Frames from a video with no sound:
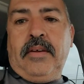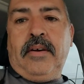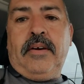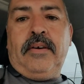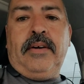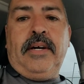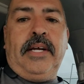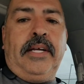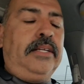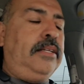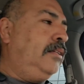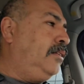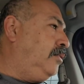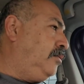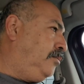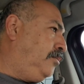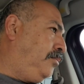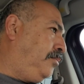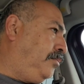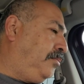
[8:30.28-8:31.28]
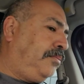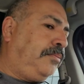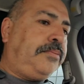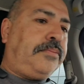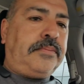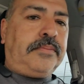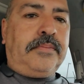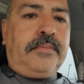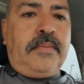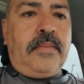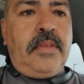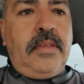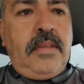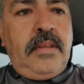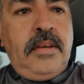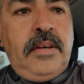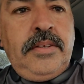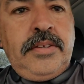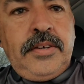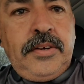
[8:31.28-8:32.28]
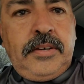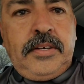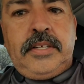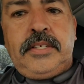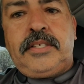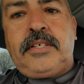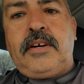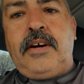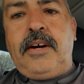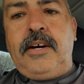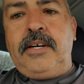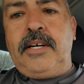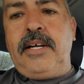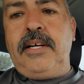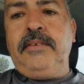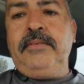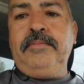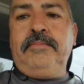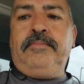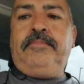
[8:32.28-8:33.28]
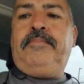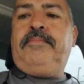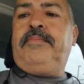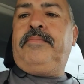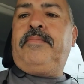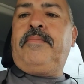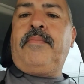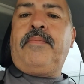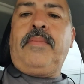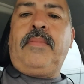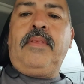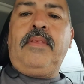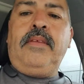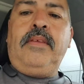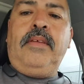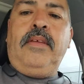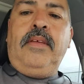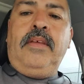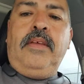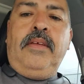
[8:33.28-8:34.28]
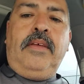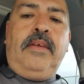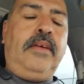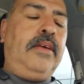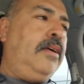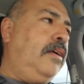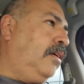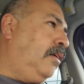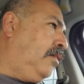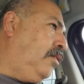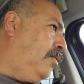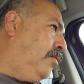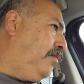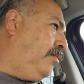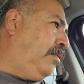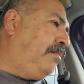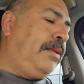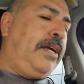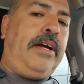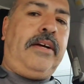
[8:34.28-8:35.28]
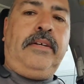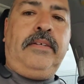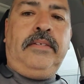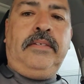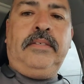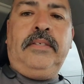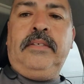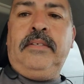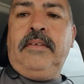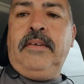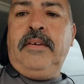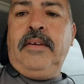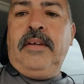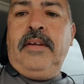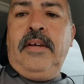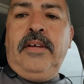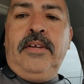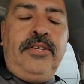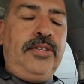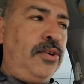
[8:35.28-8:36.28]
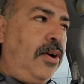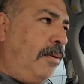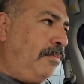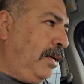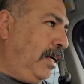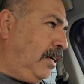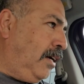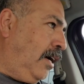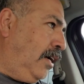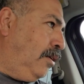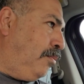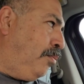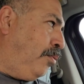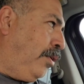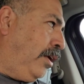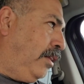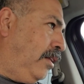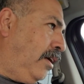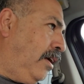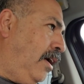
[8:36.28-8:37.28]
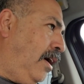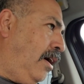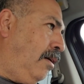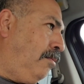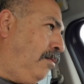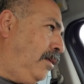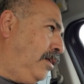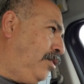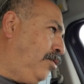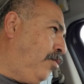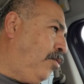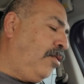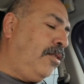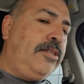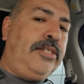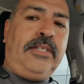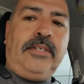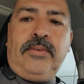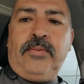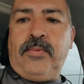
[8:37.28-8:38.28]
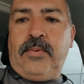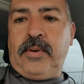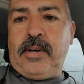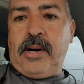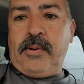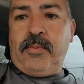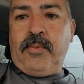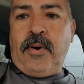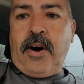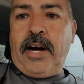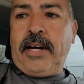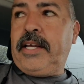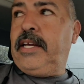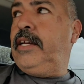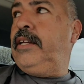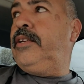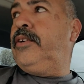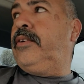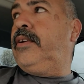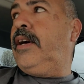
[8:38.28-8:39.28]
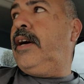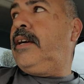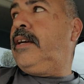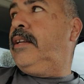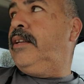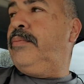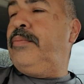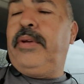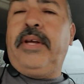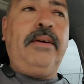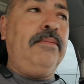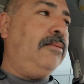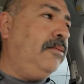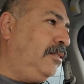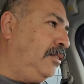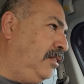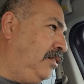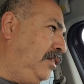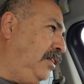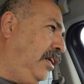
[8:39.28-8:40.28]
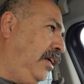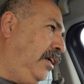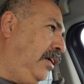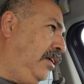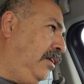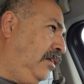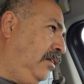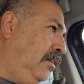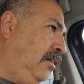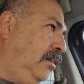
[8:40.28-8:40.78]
all right, turn this car off and go from there. So I'm gonna kind of point the camera towards where I'm walking. You're not gonna be able to see